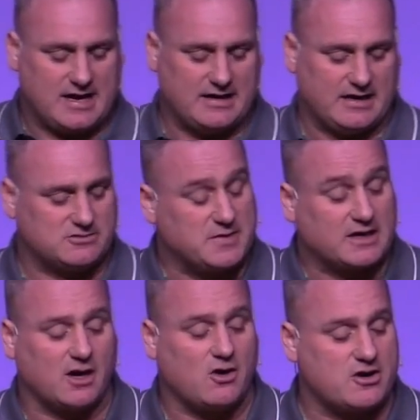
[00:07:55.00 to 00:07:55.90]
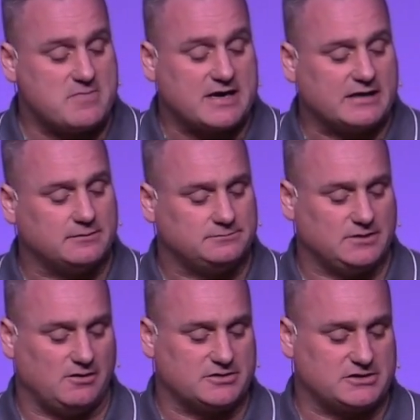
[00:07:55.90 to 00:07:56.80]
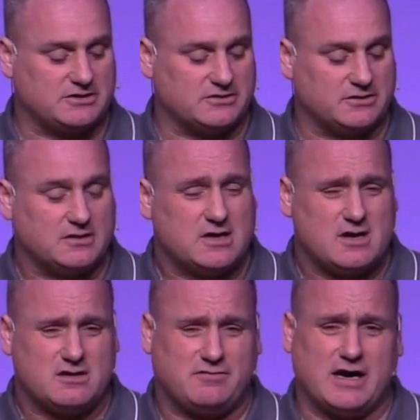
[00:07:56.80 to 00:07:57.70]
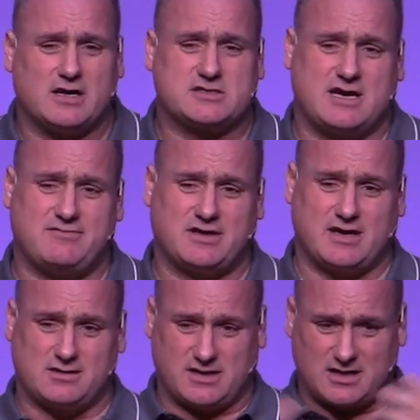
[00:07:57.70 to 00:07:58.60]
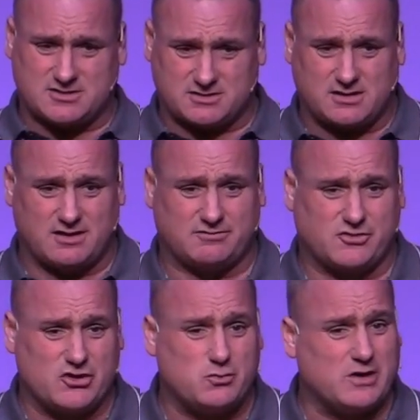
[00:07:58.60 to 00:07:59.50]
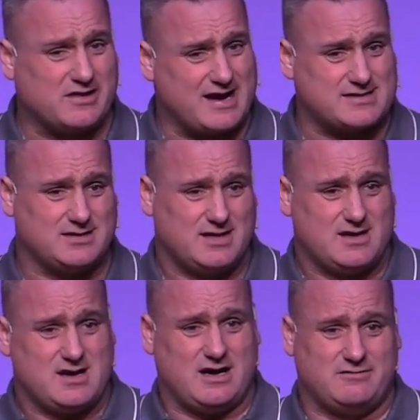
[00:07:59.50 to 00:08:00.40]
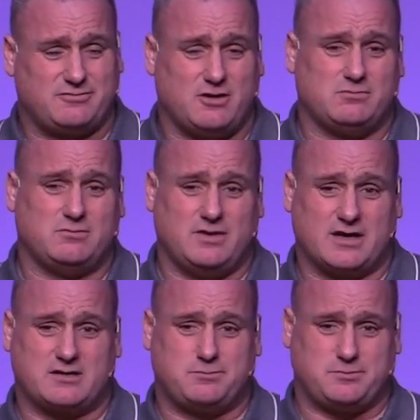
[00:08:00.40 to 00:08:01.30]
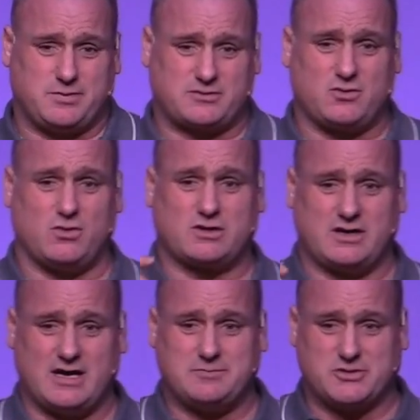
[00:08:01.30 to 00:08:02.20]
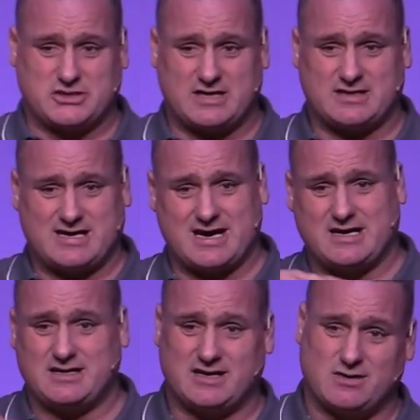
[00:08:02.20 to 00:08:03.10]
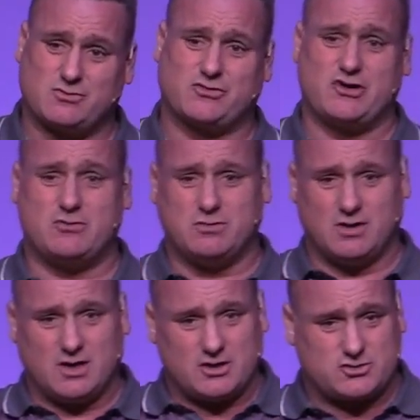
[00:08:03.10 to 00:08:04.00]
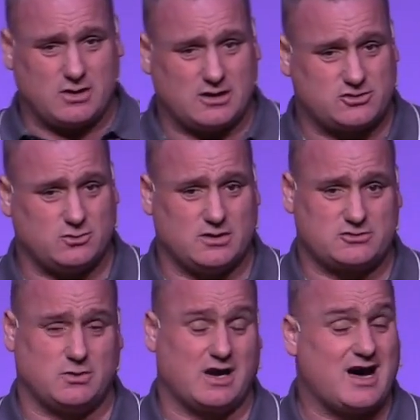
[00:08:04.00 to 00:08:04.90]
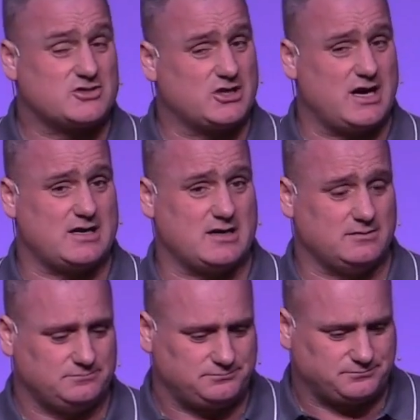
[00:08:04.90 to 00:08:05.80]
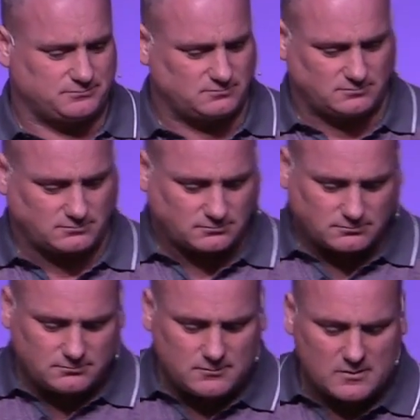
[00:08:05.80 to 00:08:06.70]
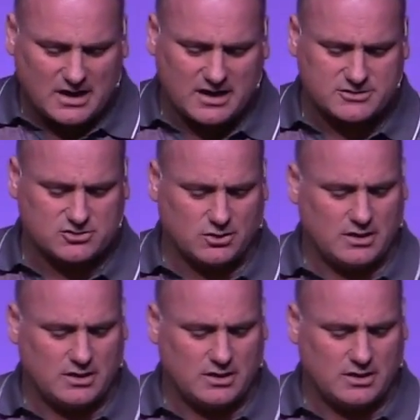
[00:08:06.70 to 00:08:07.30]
And I was making a lot of money. Obviously, the violence and everything else kind of grew with that. And from like Porthcawl, Canary, Bridgend, and that area grew to a larger area. And